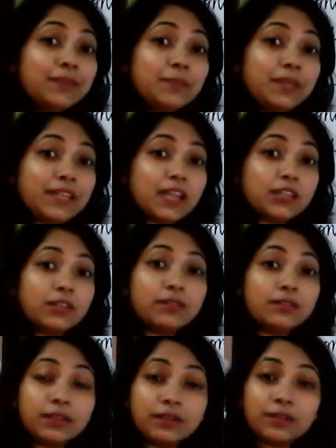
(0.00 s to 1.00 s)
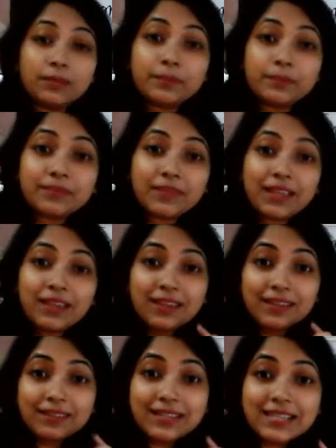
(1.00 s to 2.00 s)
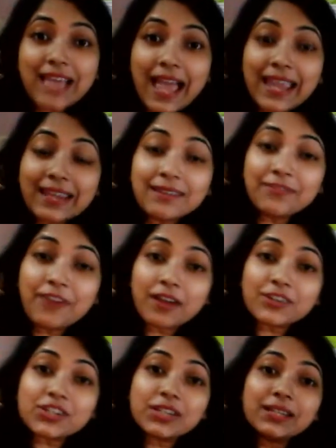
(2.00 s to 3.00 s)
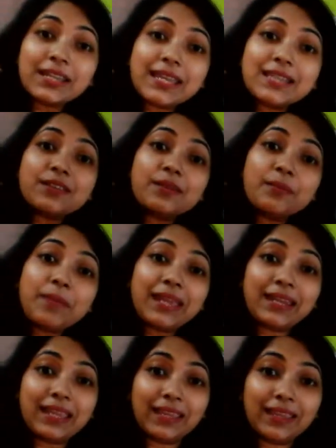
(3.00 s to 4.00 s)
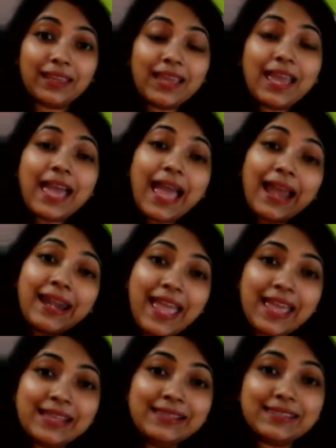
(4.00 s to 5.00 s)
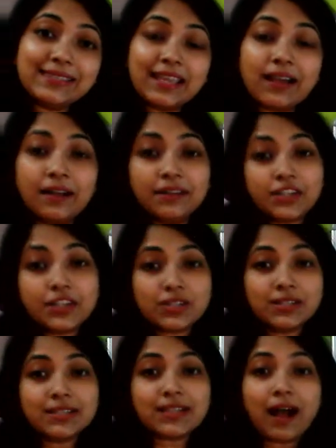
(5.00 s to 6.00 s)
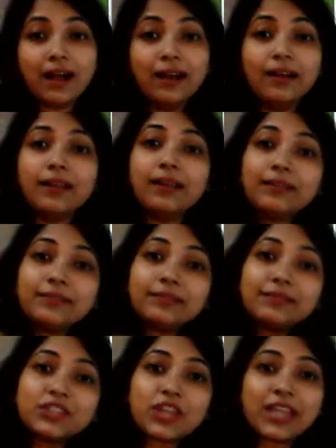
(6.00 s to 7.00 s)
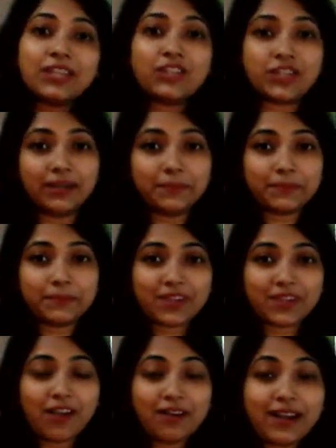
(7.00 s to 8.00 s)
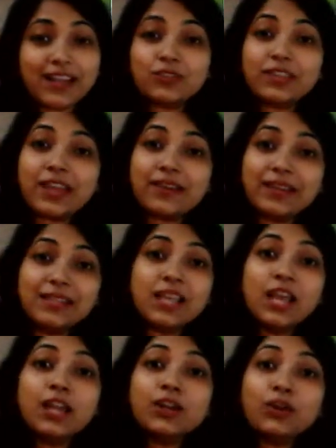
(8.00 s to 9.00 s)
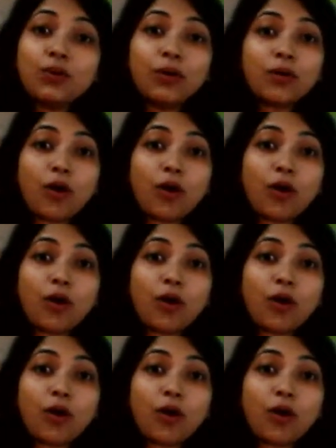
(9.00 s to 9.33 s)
beta. The sine function is remaining and hence the conditions are changing. Alright, so there is no